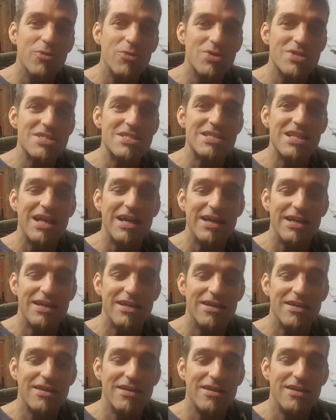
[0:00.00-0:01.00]
was
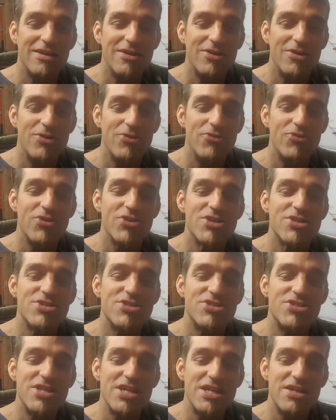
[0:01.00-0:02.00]
slain for the
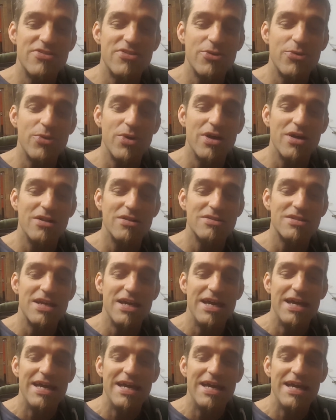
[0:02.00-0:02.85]
sin of the world.